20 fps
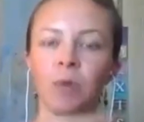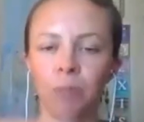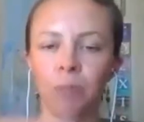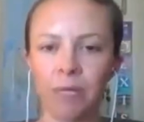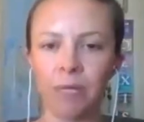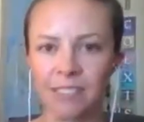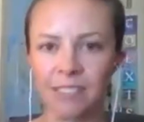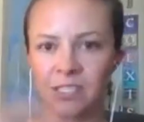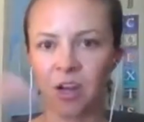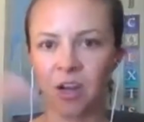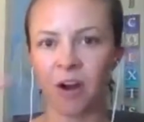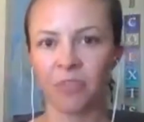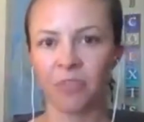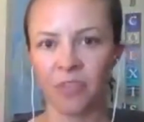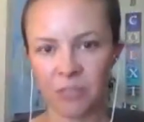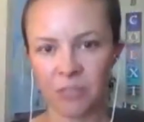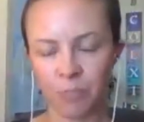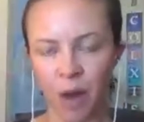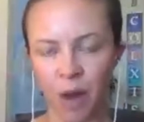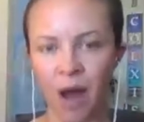So when we
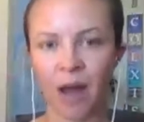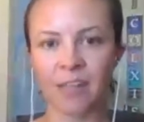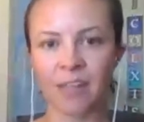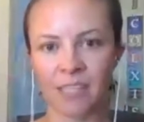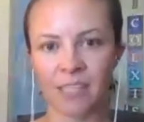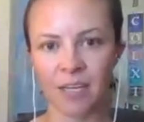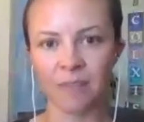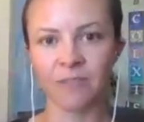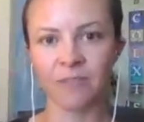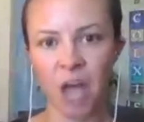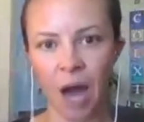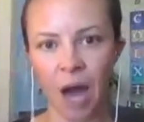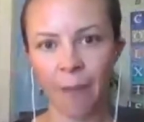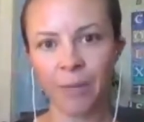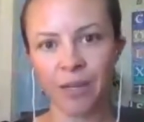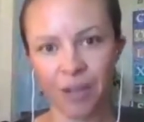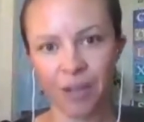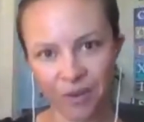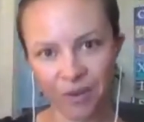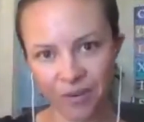start this positive
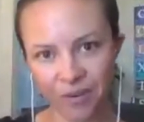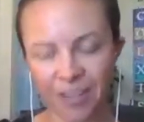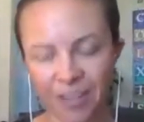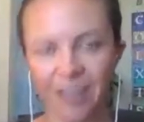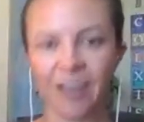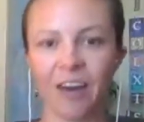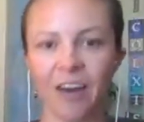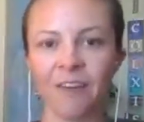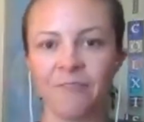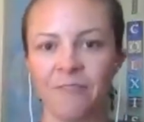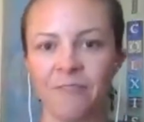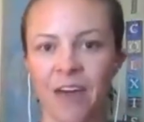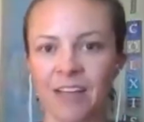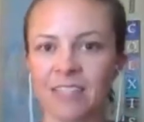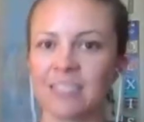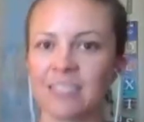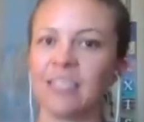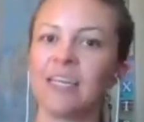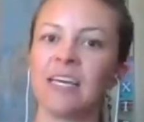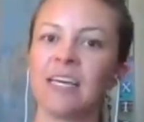domino
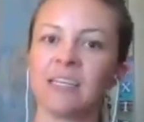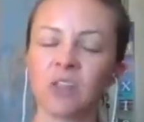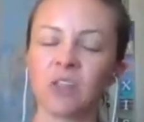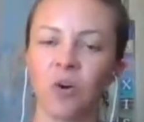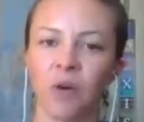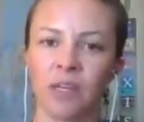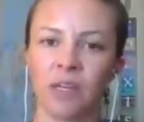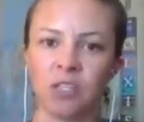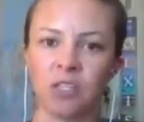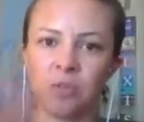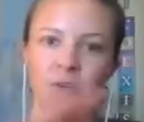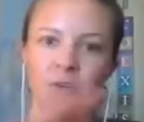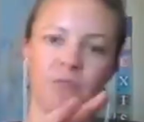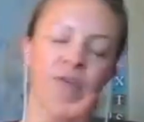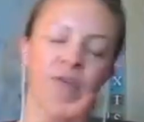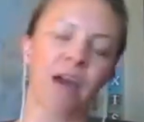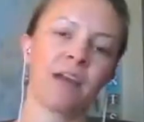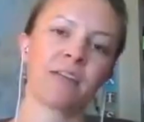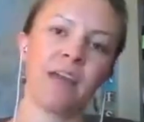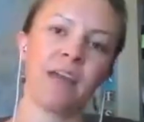effect, it's going to
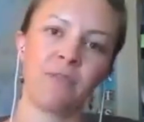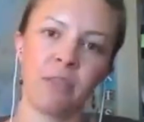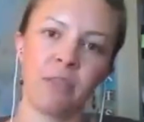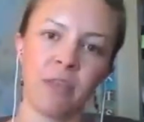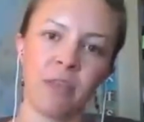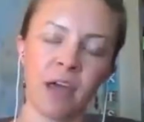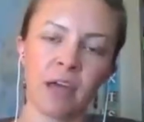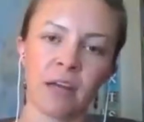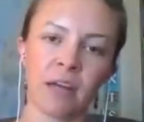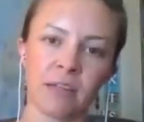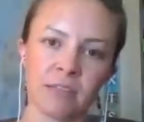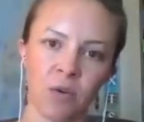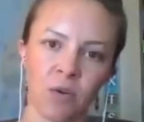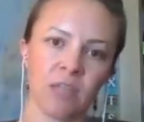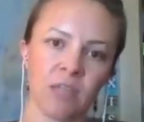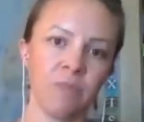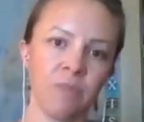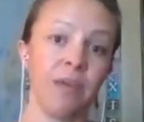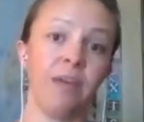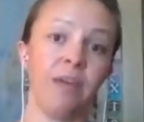affect everything and
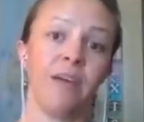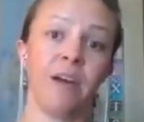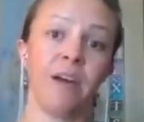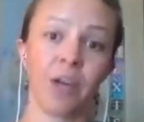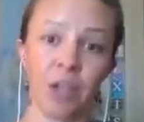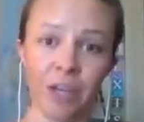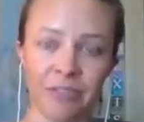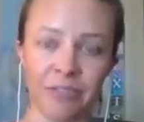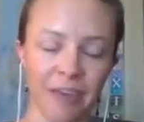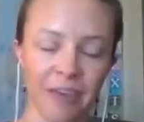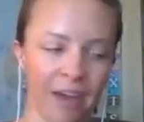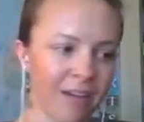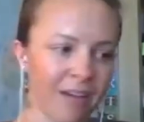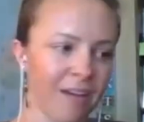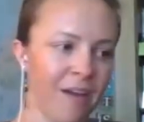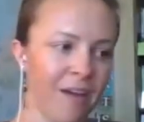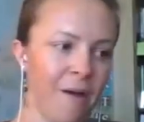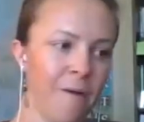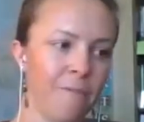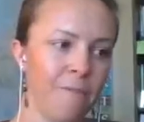it's going to be a good
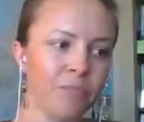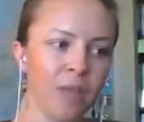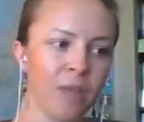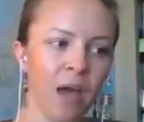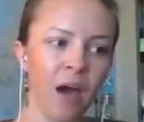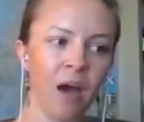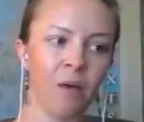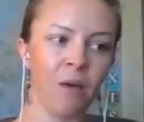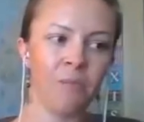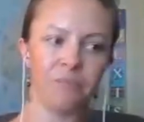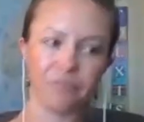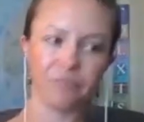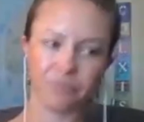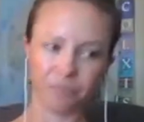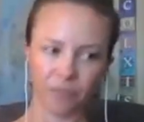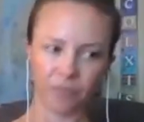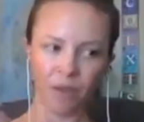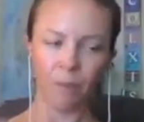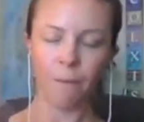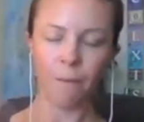thing. Um,
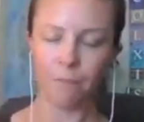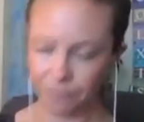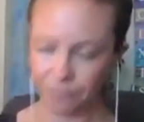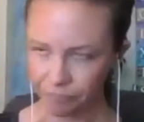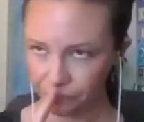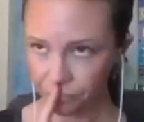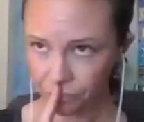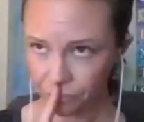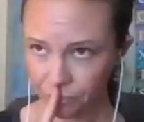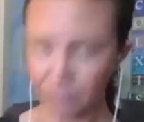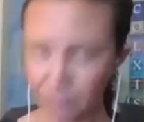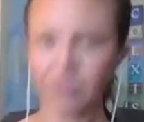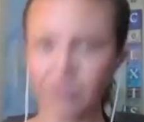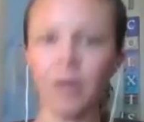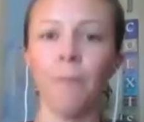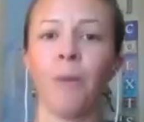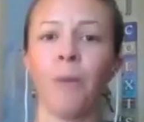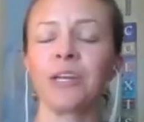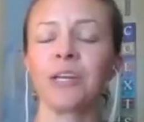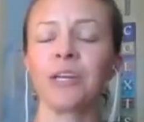
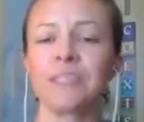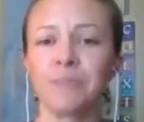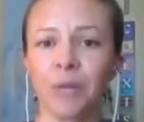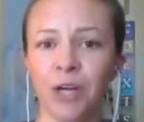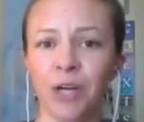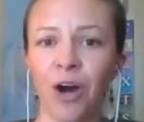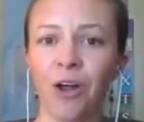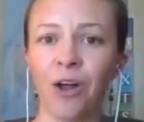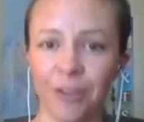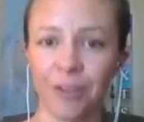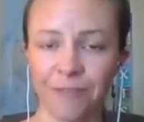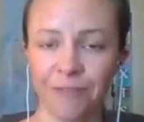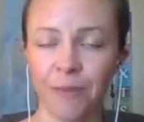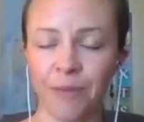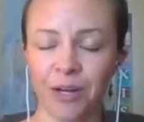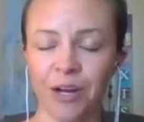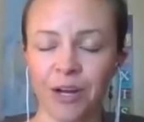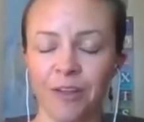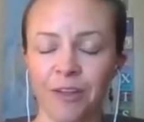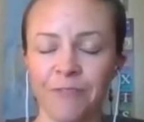Marcus McCauley
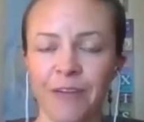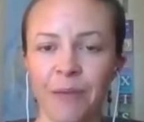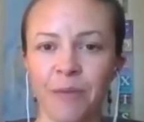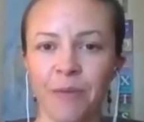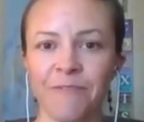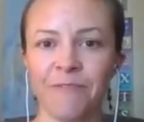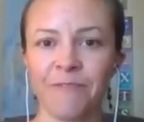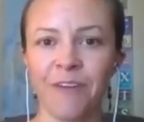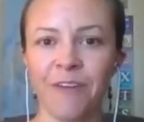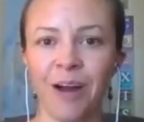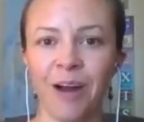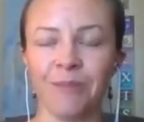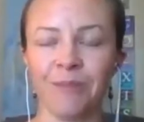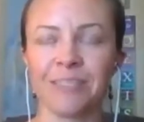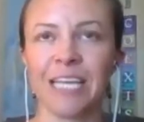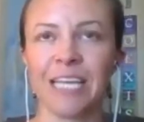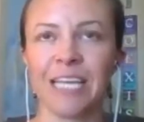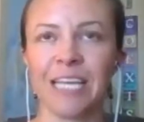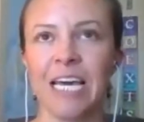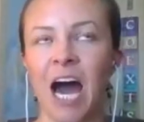from McCauley Family
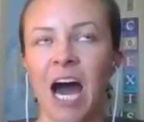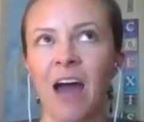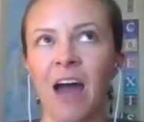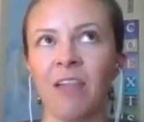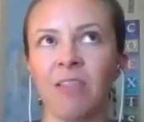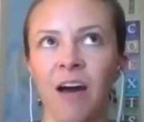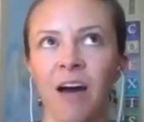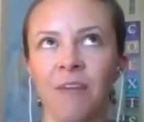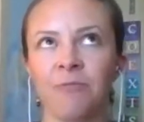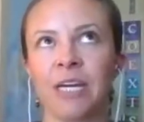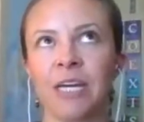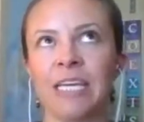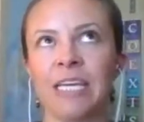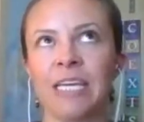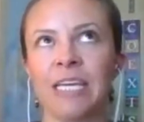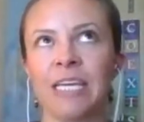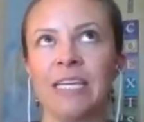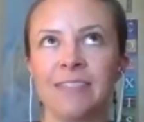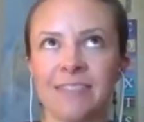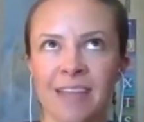Farms. I love what
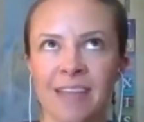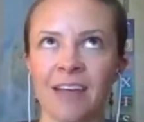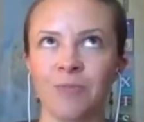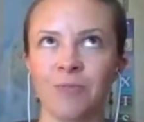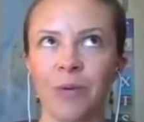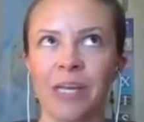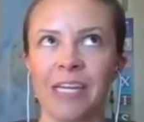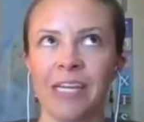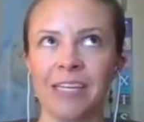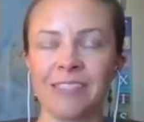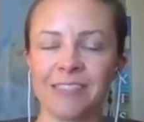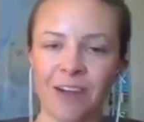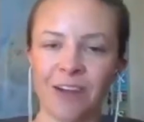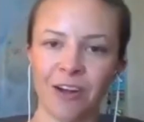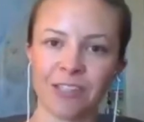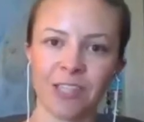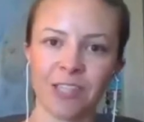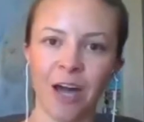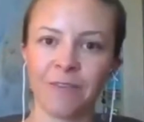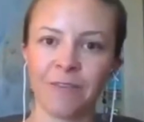he says when he
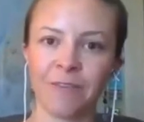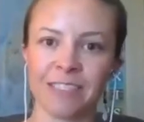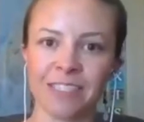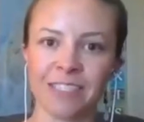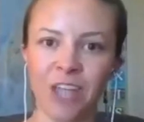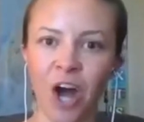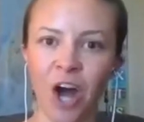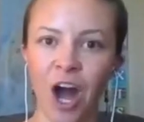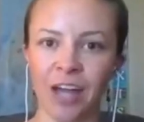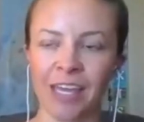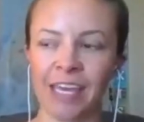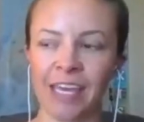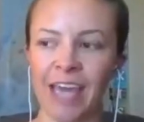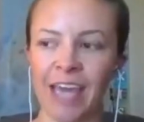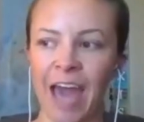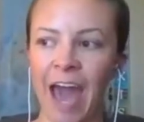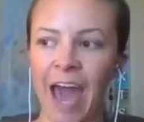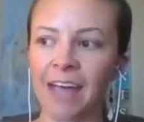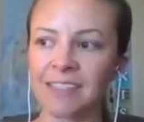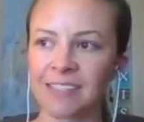starts off his talk.
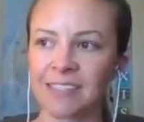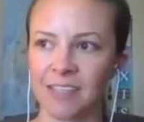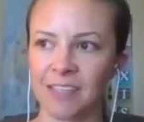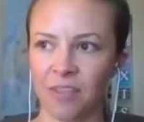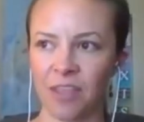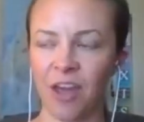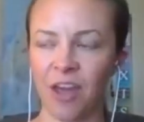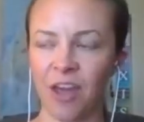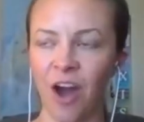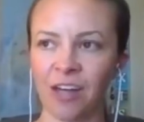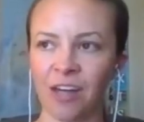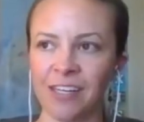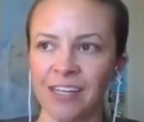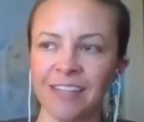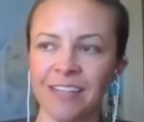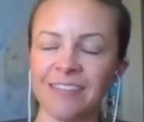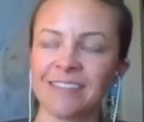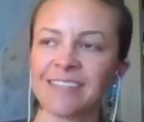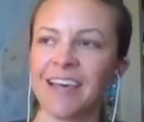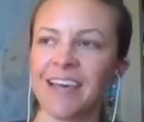He asks the
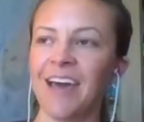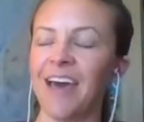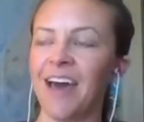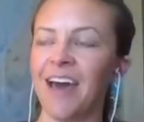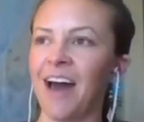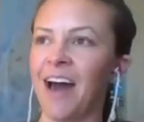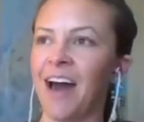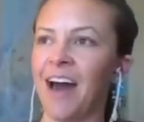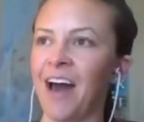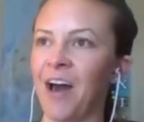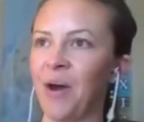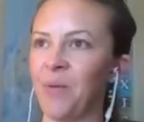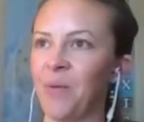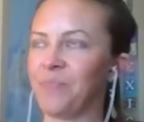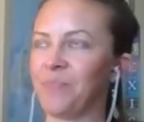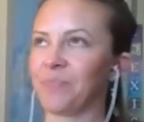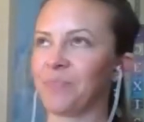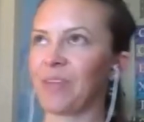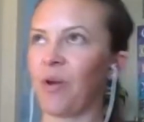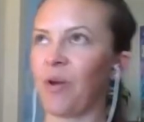audience,
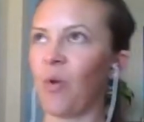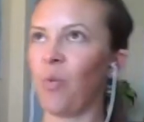um,